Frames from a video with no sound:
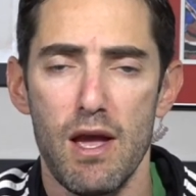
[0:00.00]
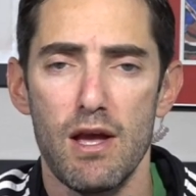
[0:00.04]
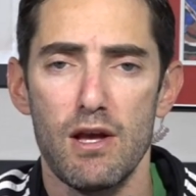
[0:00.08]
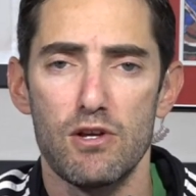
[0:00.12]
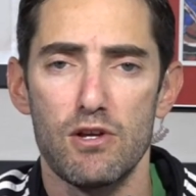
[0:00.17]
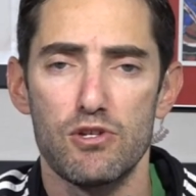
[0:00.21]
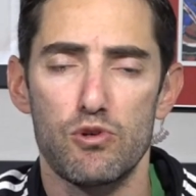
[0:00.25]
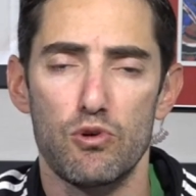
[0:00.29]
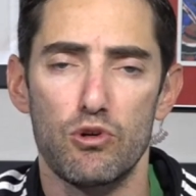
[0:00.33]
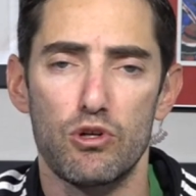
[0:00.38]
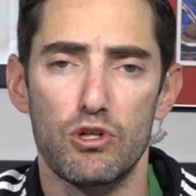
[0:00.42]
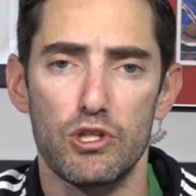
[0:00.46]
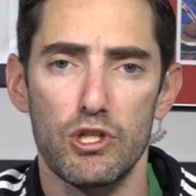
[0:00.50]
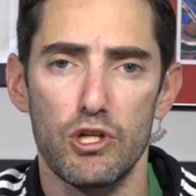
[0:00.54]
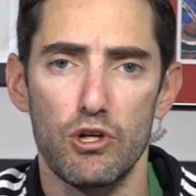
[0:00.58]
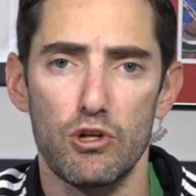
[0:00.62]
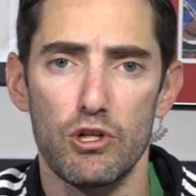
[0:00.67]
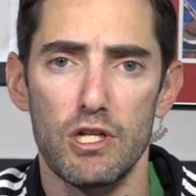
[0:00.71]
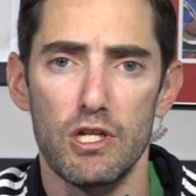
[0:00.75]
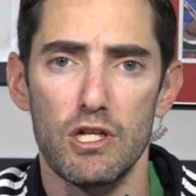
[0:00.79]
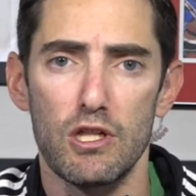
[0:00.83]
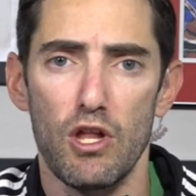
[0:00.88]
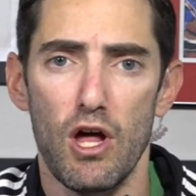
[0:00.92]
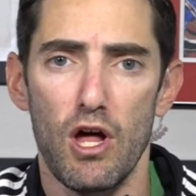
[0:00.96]
So
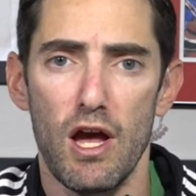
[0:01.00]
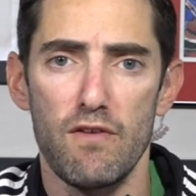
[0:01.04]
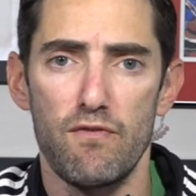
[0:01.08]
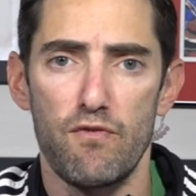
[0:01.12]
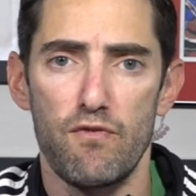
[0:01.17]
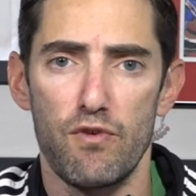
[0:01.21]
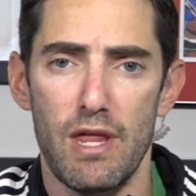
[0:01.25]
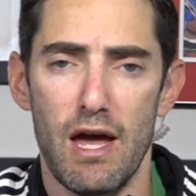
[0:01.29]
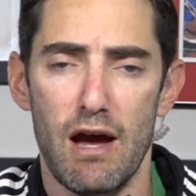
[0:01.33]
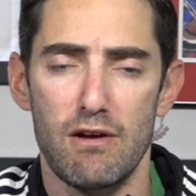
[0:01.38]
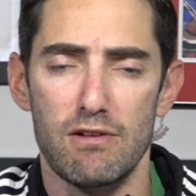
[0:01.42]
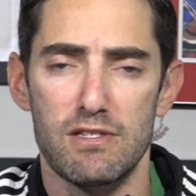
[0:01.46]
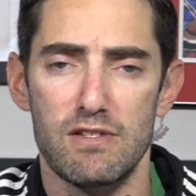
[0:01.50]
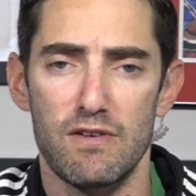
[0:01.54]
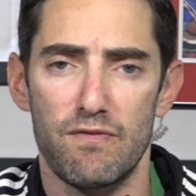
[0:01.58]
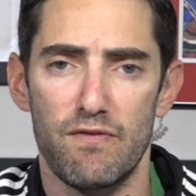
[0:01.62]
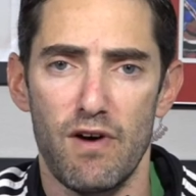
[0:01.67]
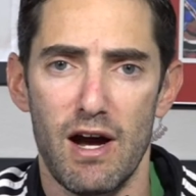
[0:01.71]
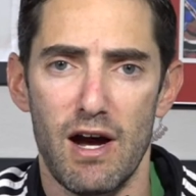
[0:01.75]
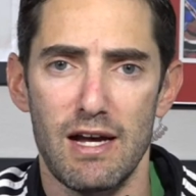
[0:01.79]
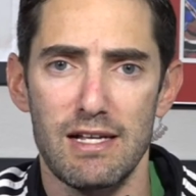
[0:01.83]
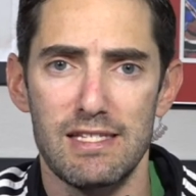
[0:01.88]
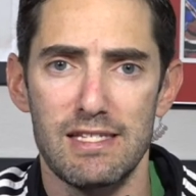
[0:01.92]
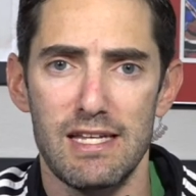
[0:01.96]
clearly, life without
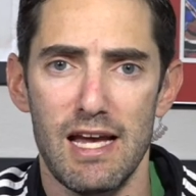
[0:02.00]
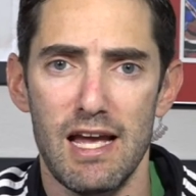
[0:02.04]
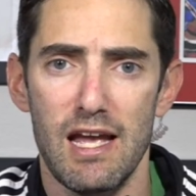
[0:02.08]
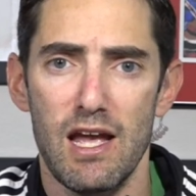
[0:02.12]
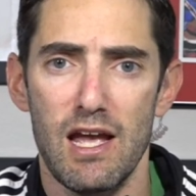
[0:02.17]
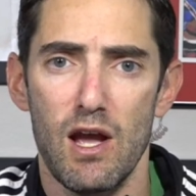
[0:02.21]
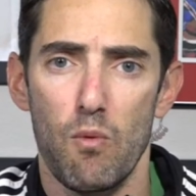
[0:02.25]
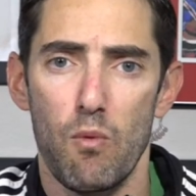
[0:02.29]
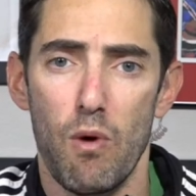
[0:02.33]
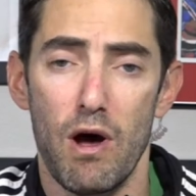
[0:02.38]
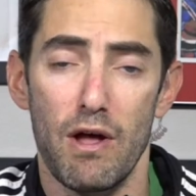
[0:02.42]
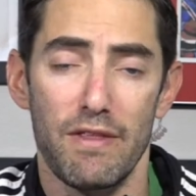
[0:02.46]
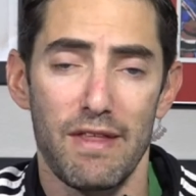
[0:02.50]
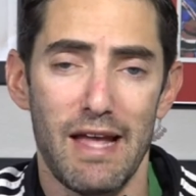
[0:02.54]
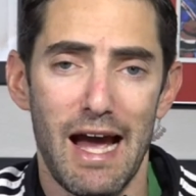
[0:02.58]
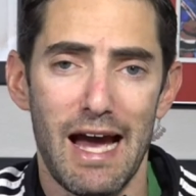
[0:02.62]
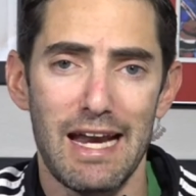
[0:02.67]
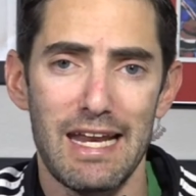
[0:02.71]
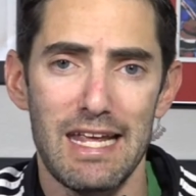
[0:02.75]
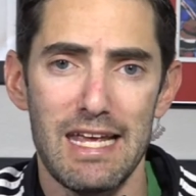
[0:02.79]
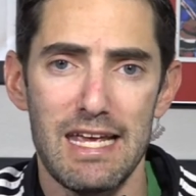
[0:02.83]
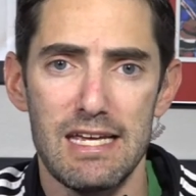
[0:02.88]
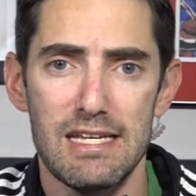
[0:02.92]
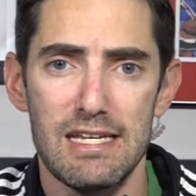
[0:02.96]
Davante, while
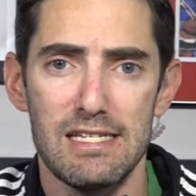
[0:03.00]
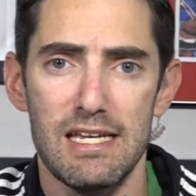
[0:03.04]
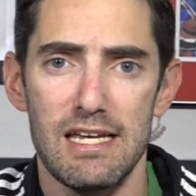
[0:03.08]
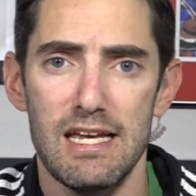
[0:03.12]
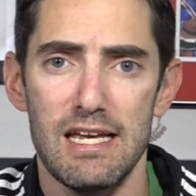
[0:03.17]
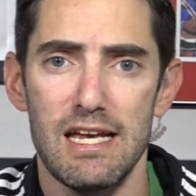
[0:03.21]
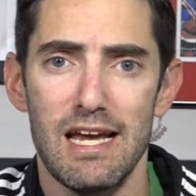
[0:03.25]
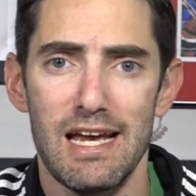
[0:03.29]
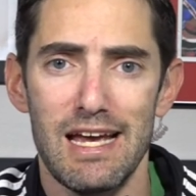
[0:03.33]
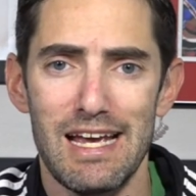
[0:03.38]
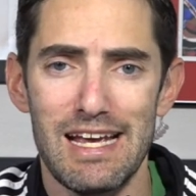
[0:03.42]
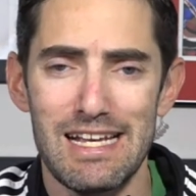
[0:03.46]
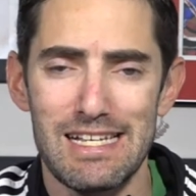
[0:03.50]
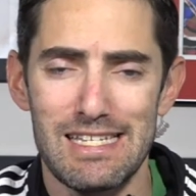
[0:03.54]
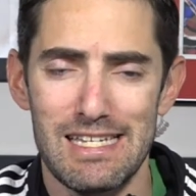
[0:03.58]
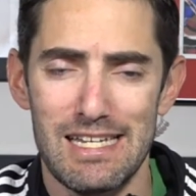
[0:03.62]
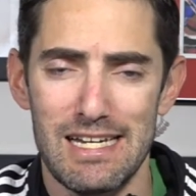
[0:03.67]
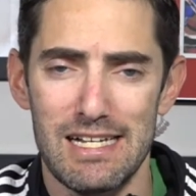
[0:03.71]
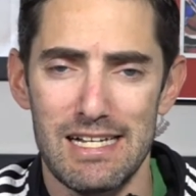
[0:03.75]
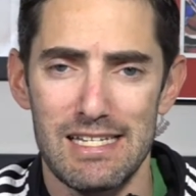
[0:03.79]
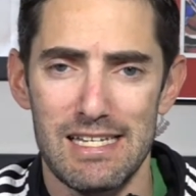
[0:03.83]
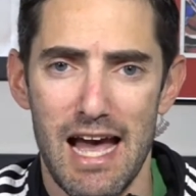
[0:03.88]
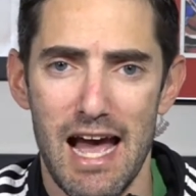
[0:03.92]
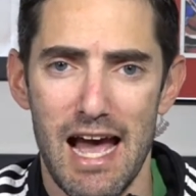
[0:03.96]
not easy, isn't
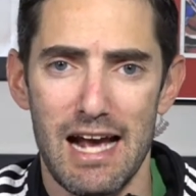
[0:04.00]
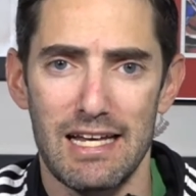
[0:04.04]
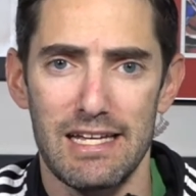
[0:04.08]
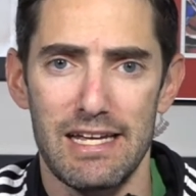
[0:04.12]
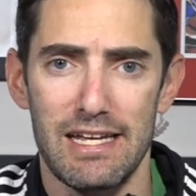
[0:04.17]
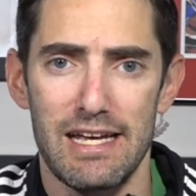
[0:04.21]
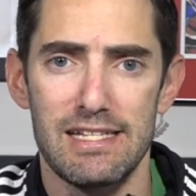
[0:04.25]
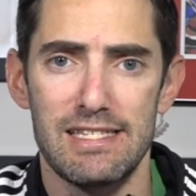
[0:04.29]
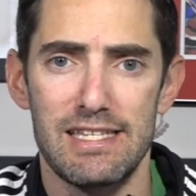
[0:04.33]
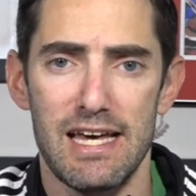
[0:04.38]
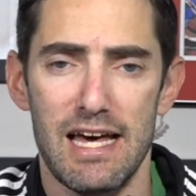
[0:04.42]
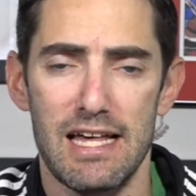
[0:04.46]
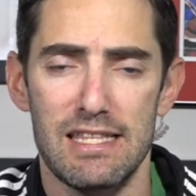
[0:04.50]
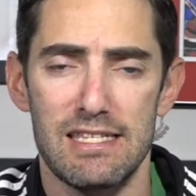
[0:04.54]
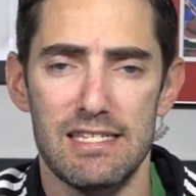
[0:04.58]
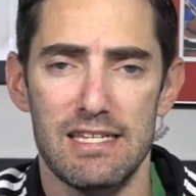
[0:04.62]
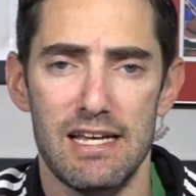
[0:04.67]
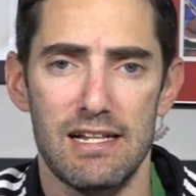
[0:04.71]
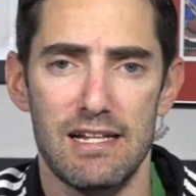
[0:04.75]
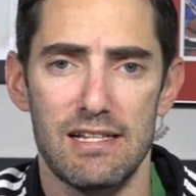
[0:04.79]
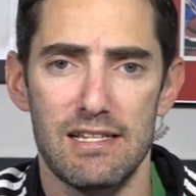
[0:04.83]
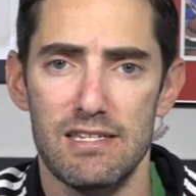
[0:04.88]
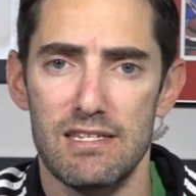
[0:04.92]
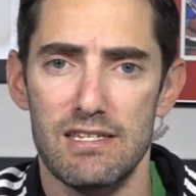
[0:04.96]
exactly a death
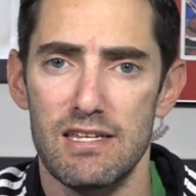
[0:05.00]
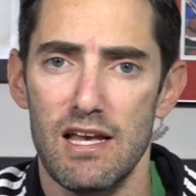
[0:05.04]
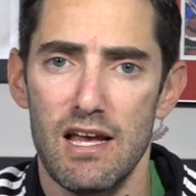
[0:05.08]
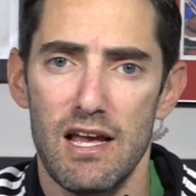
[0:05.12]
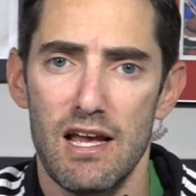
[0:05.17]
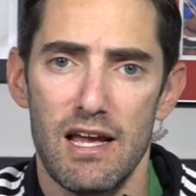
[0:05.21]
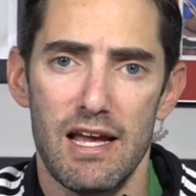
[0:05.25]
sentence.